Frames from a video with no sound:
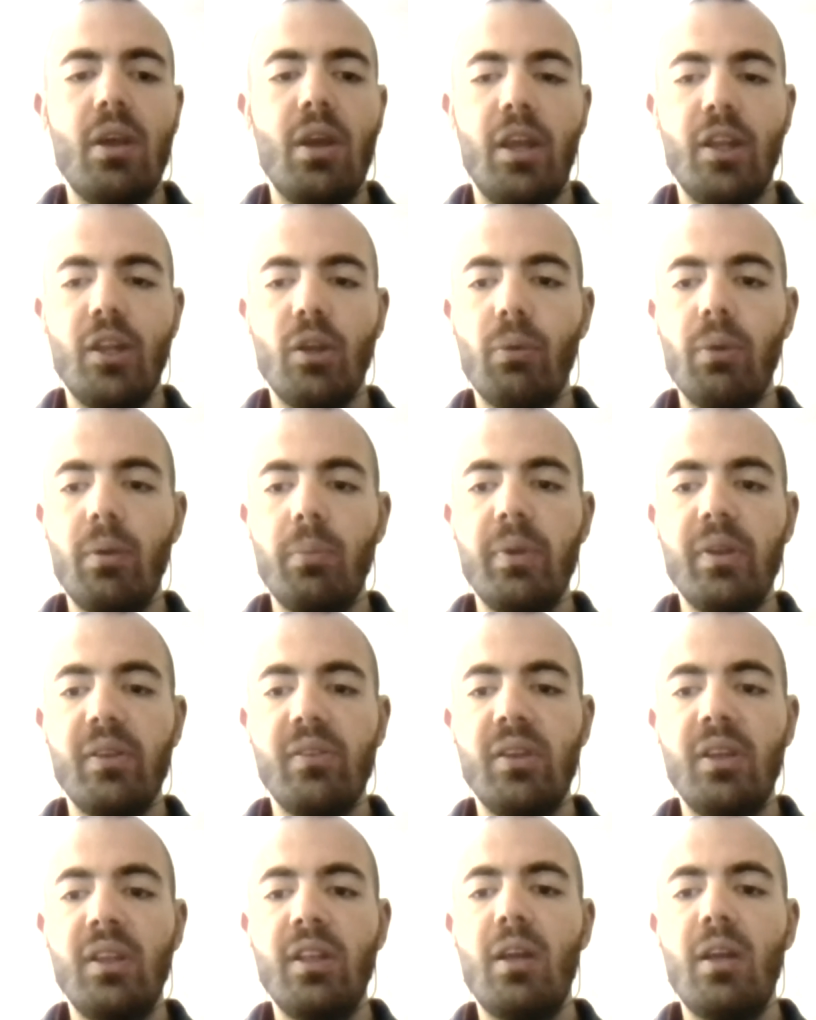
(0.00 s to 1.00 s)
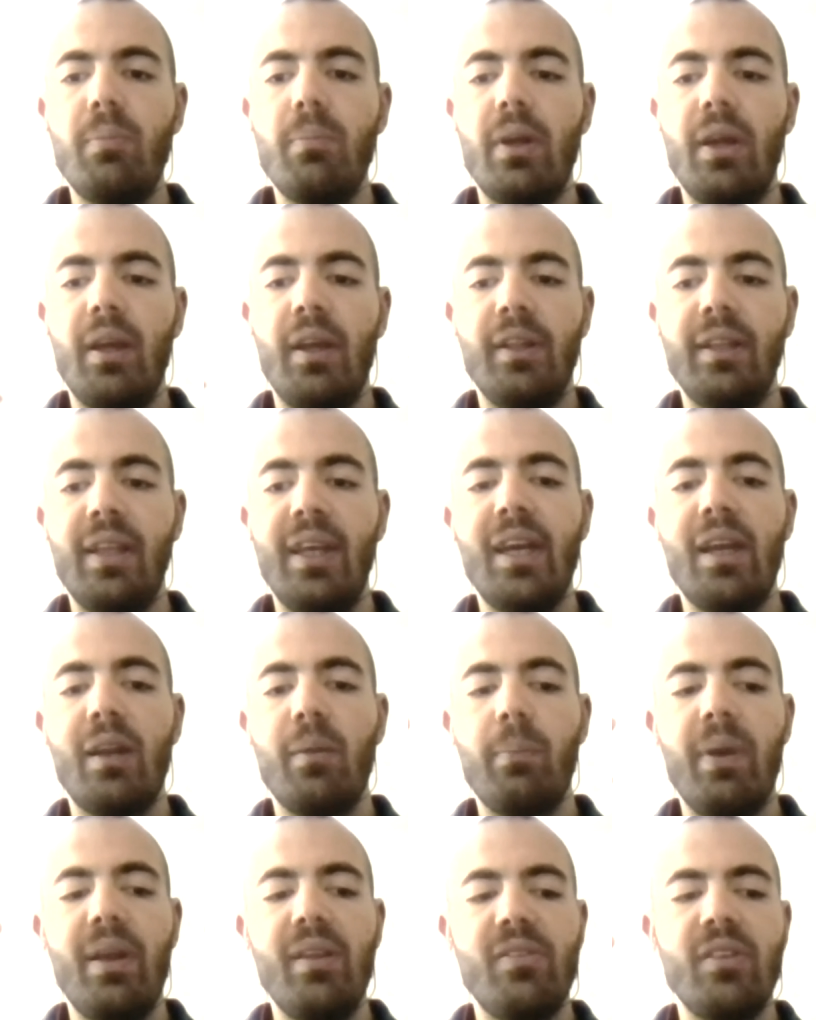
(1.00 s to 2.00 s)
You will see them, and they are
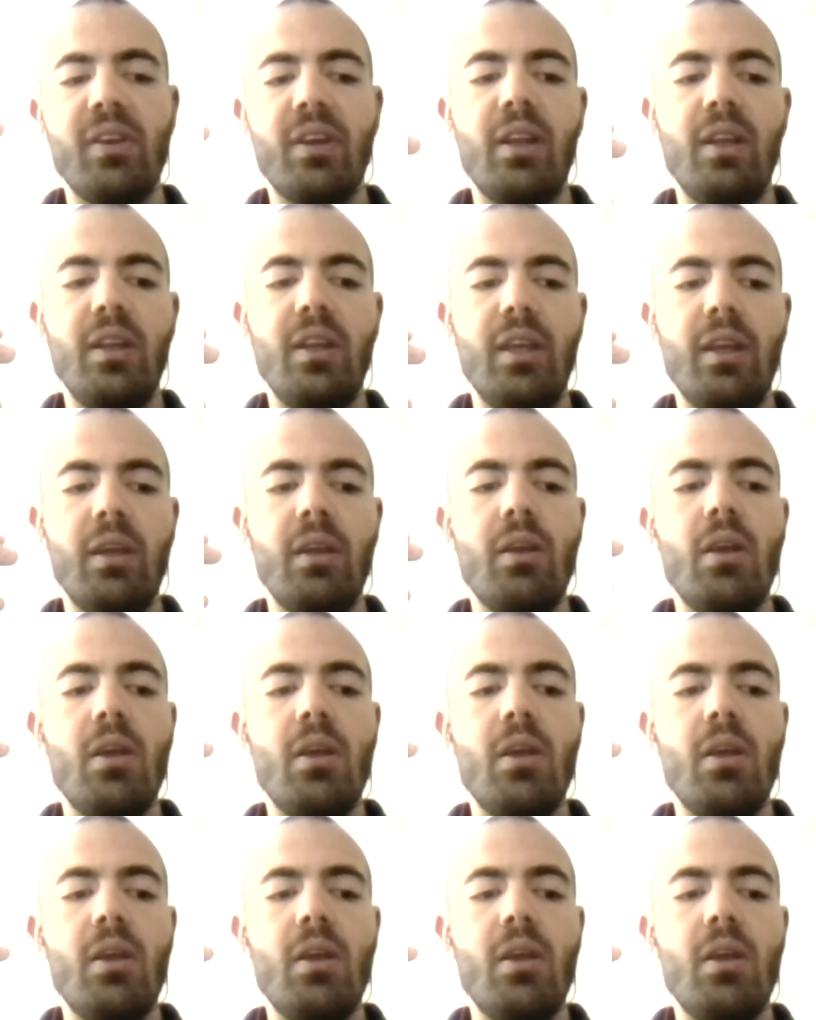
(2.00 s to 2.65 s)
basically